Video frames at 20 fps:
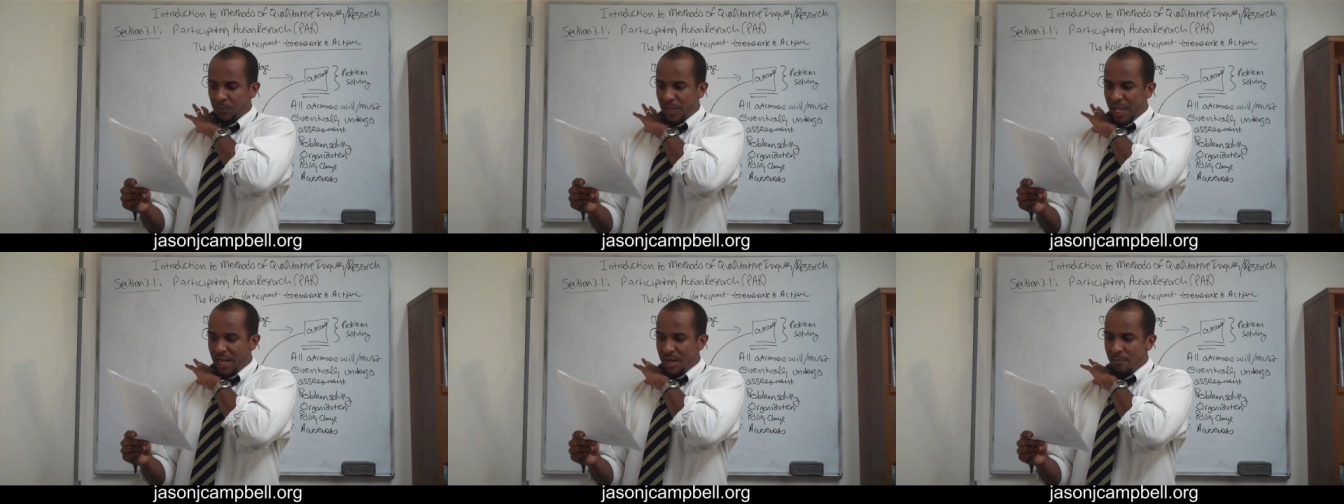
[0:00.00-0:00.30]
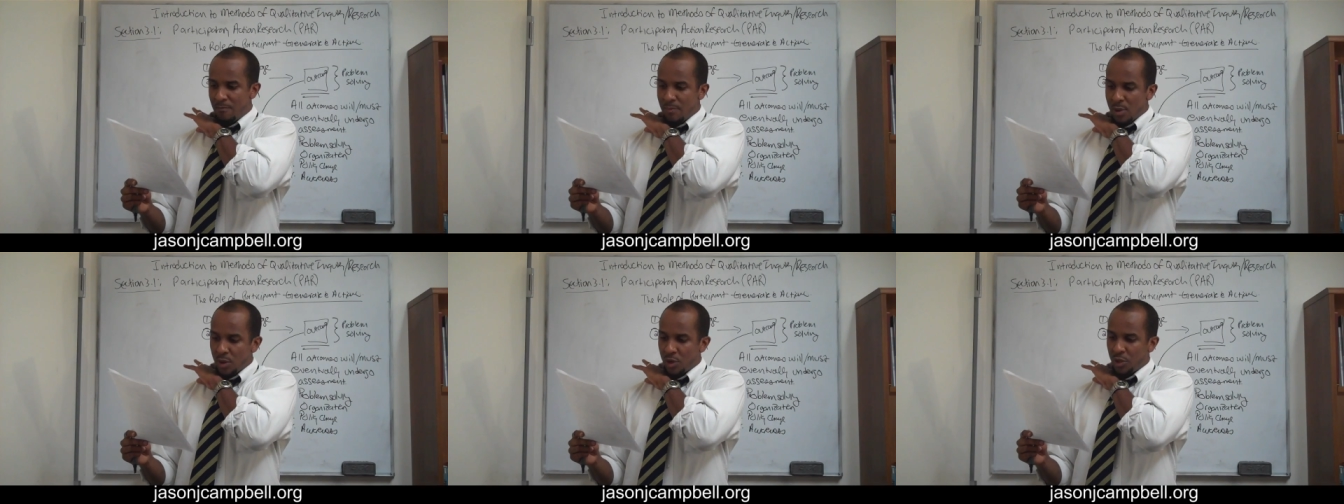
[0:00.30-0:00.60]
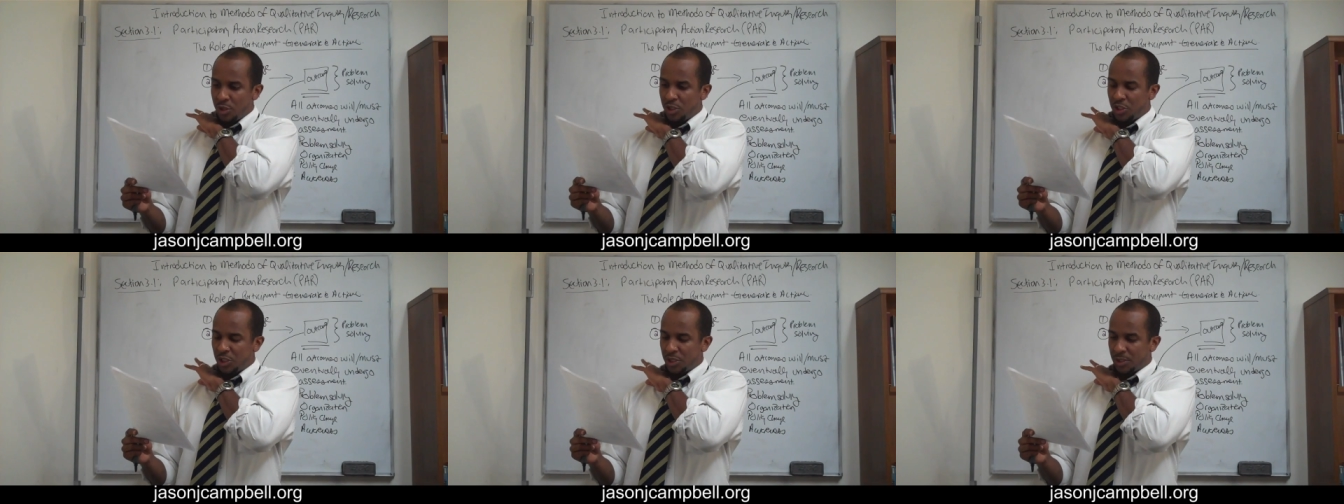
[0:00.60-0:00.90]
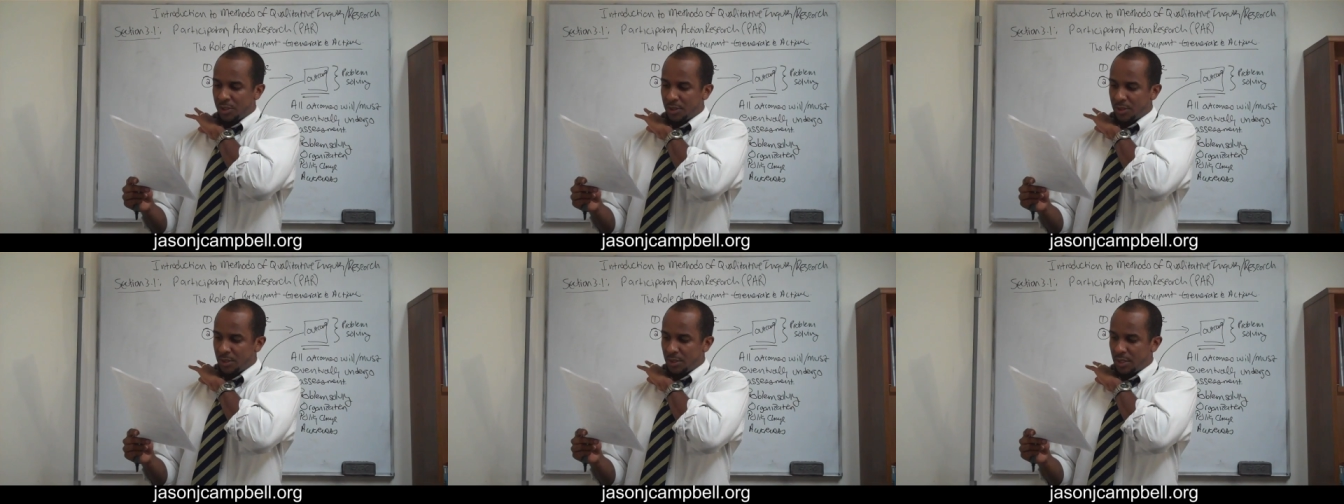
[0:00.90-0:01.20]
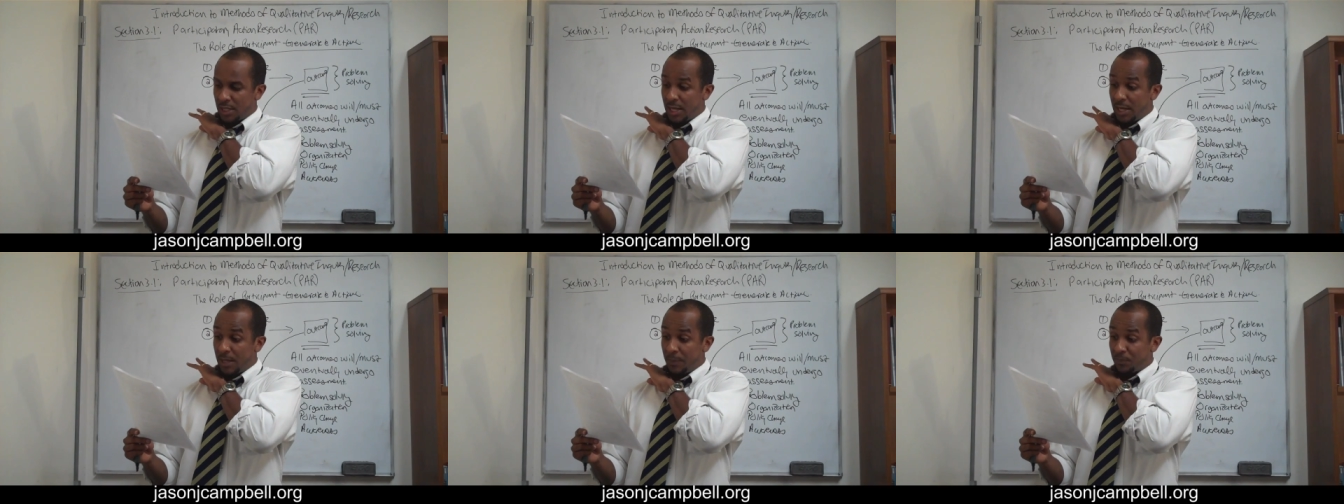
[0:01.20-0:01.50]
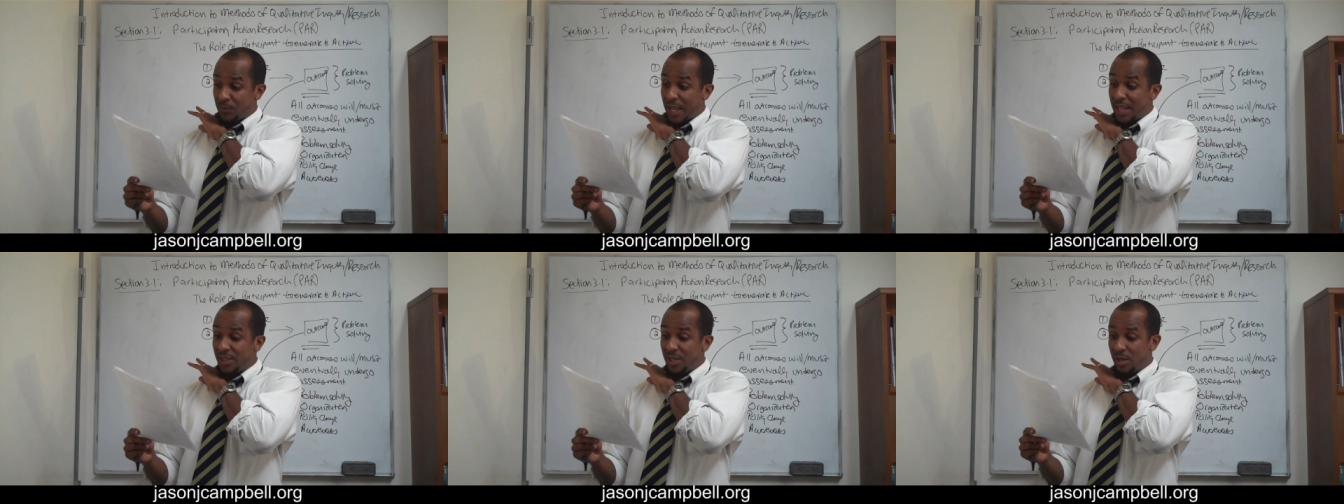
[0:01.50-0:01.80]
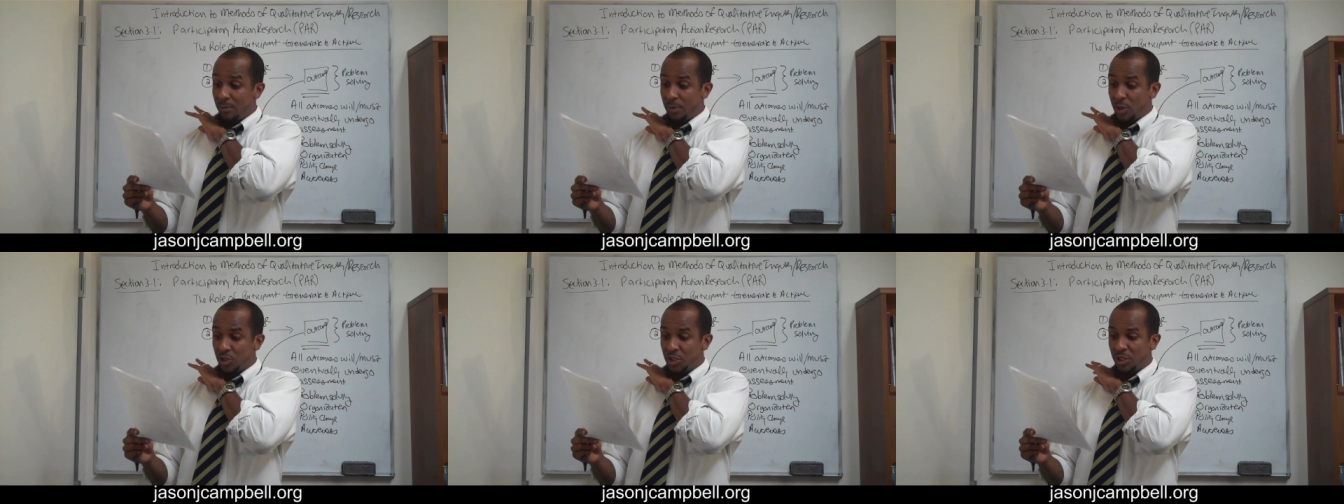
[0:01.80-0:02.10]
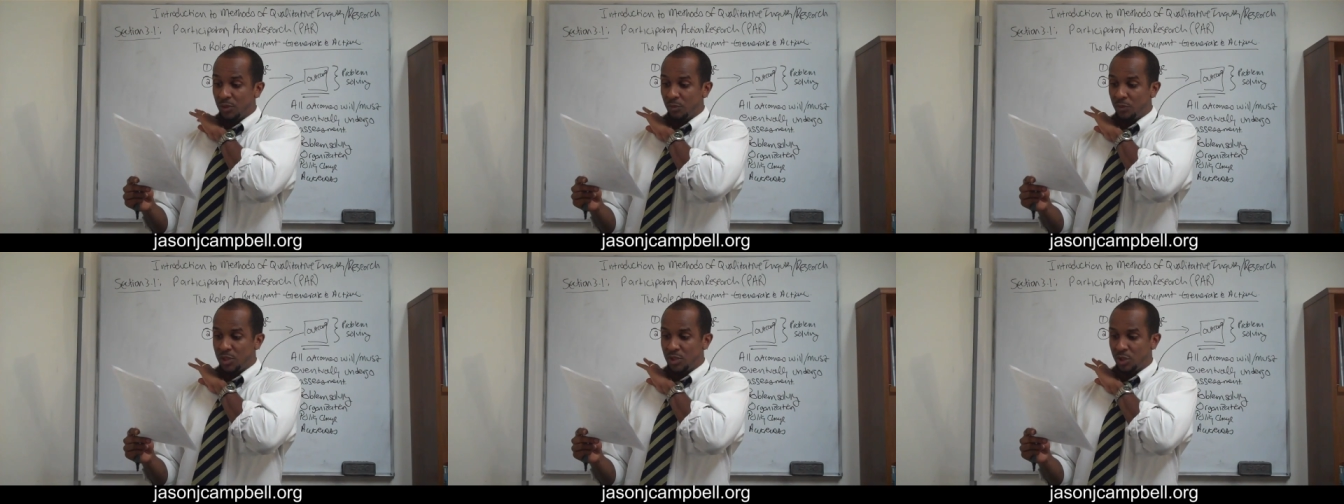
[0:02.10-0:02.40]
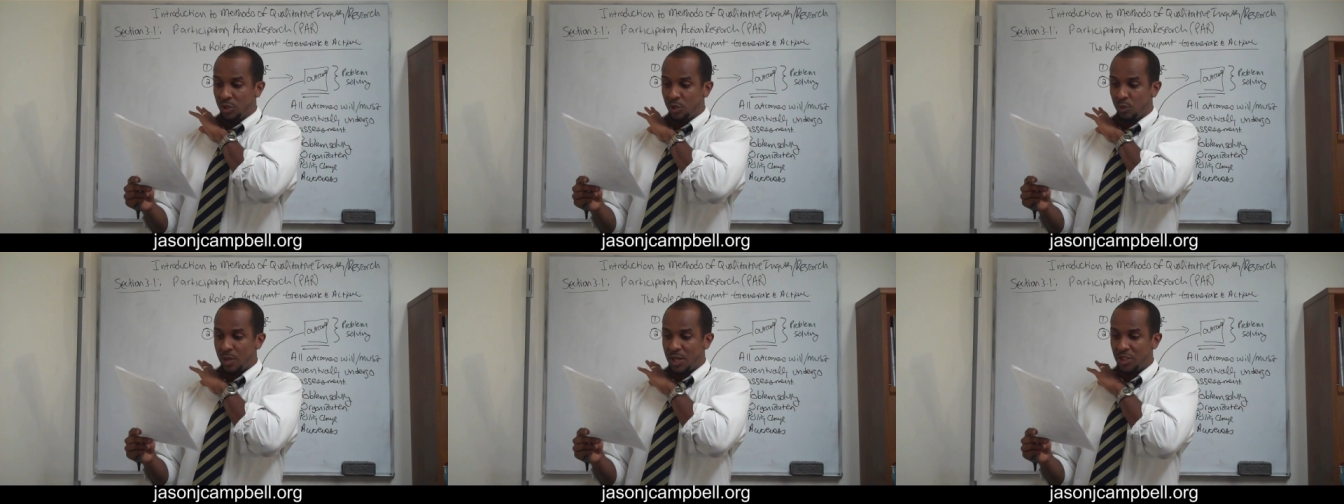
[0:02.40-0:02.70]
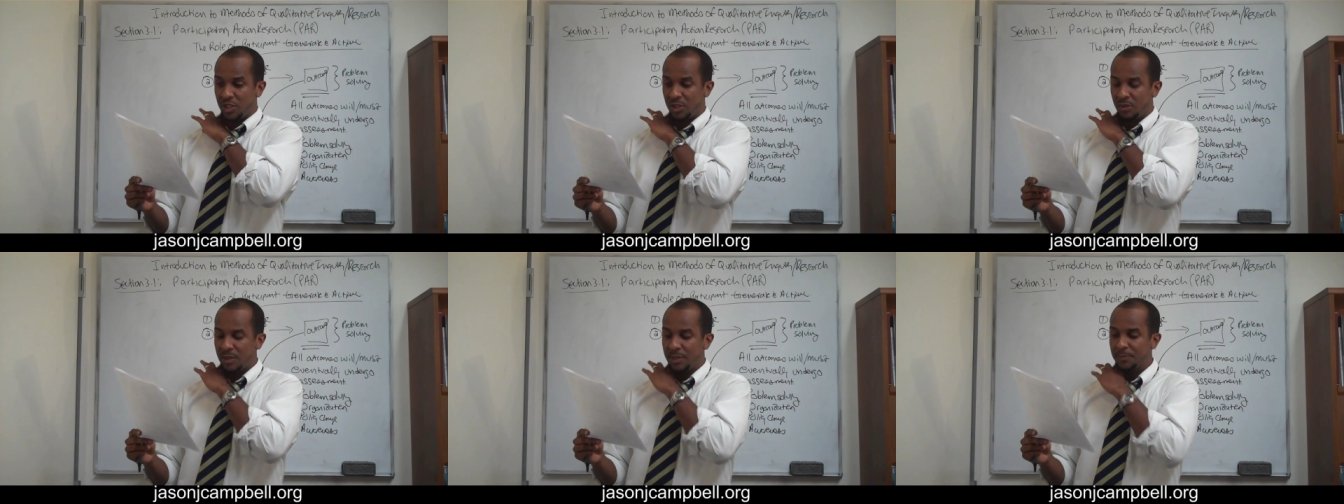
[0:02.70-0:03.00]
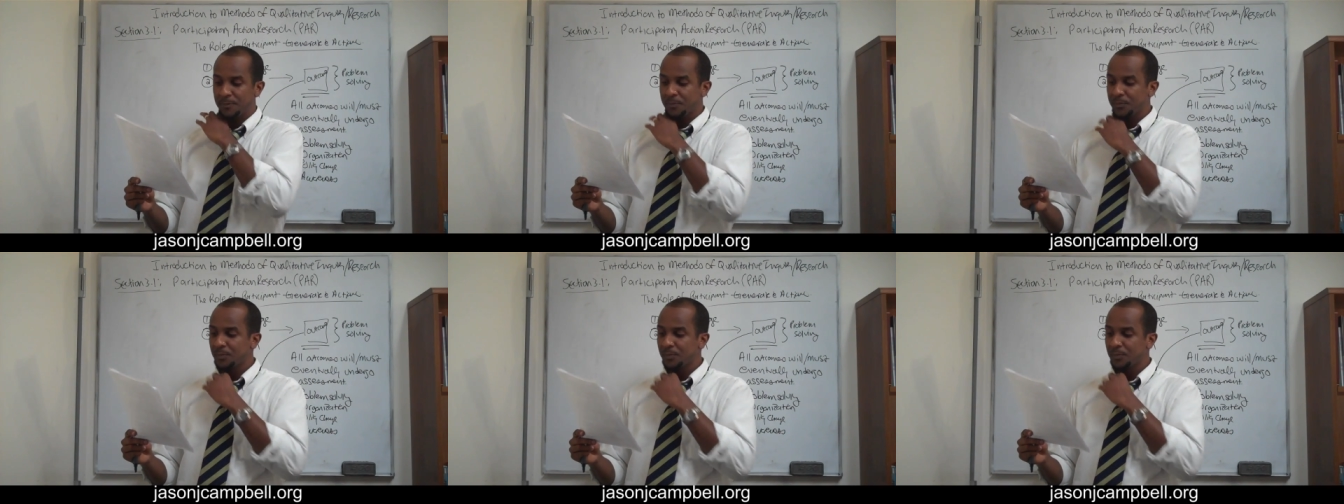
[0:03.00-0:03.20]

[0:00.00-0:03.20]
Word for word: and emerge um, and the emergent research question, right?